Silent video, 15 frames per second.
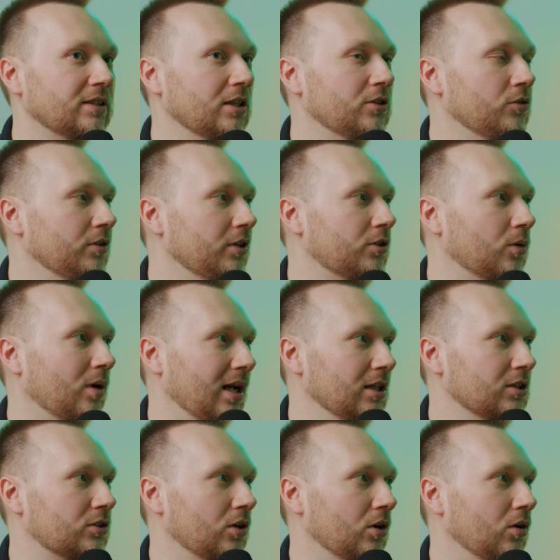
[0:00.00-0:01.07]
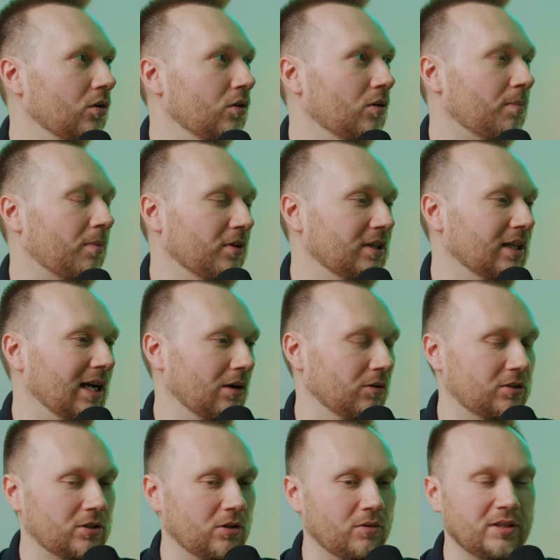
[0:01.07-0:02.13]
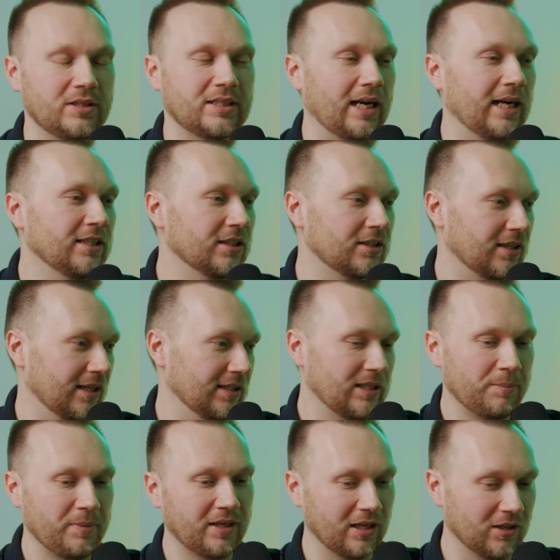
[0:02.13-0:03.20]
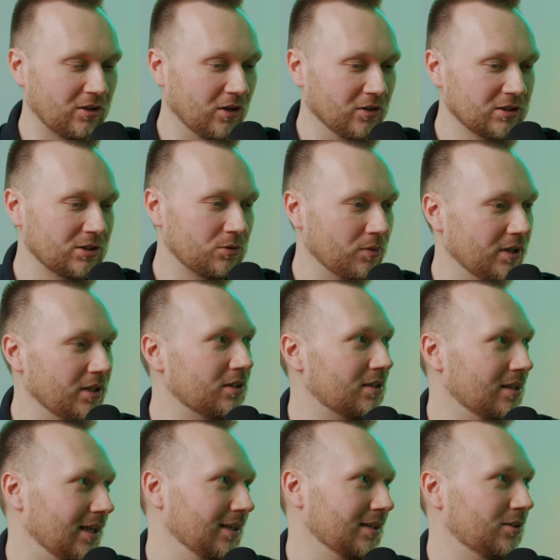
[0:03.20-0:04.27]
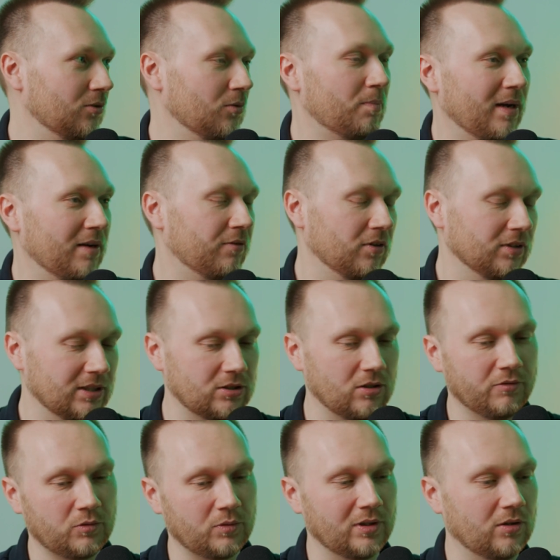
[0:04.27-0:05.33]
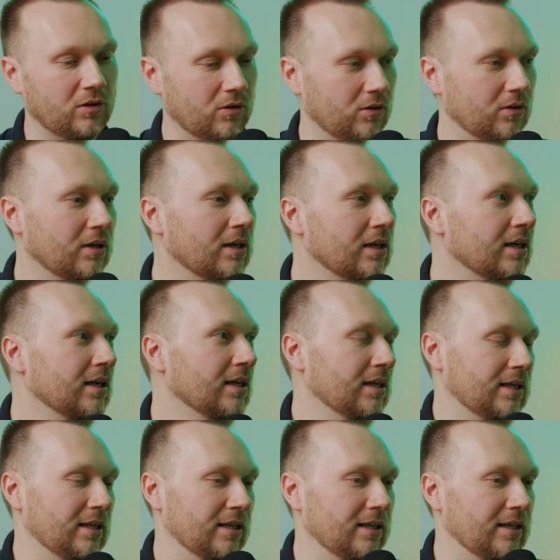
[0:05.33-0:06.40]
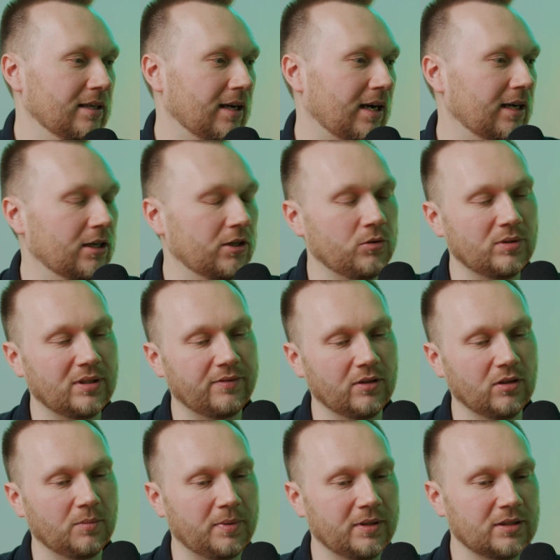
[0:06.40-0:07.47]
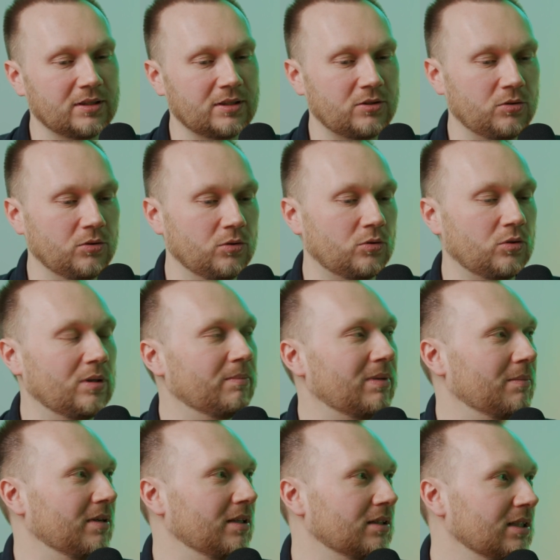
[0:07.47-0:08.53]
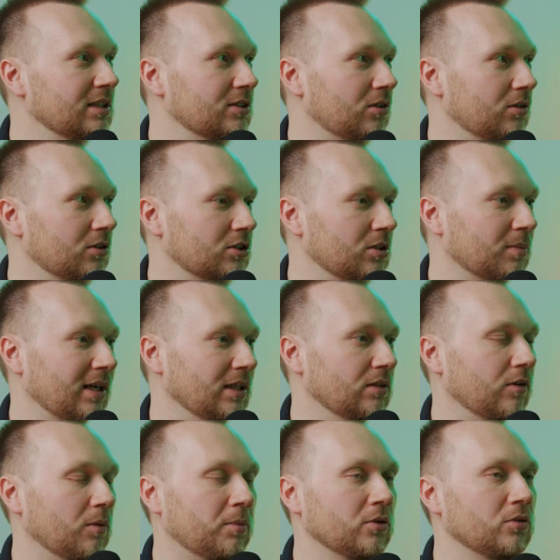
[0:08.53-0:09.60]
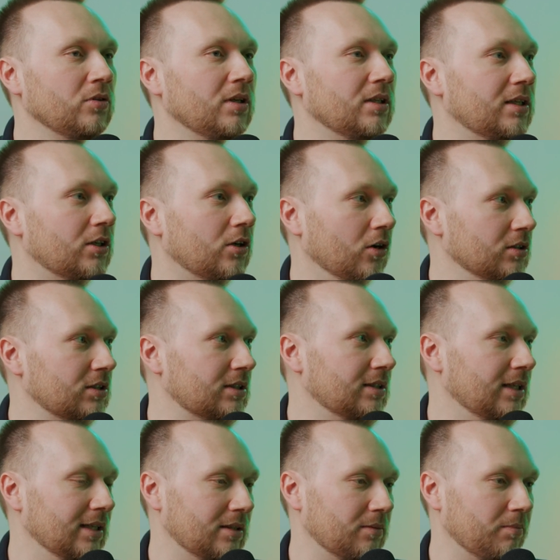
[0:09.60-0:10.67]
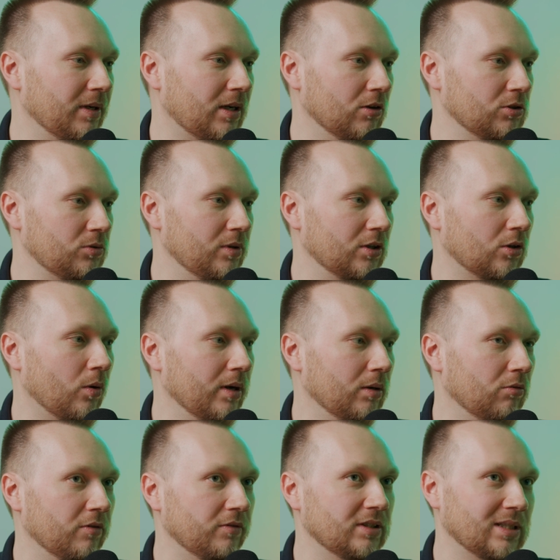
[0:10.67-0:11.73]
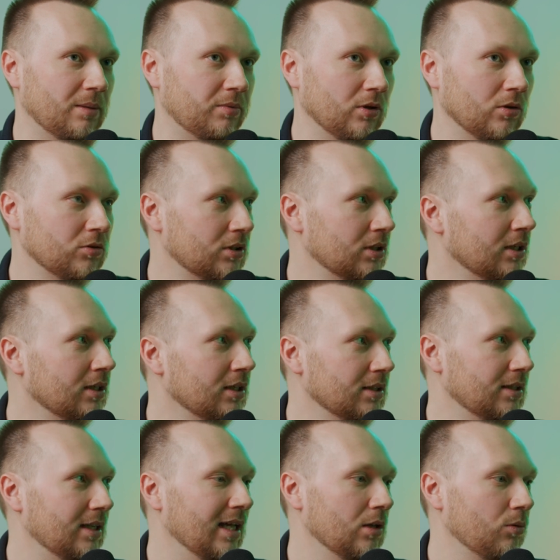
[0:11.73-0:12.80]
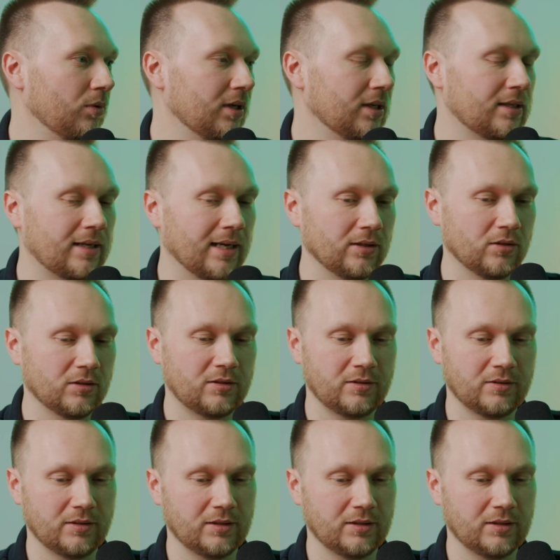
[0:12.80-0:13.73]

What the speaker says: that you need to also point out. So it's either a typical cost, we need like to pay for the software or hire new developers to implement this, or some kind of opportunity cost that because we are going with this approach, then we cannot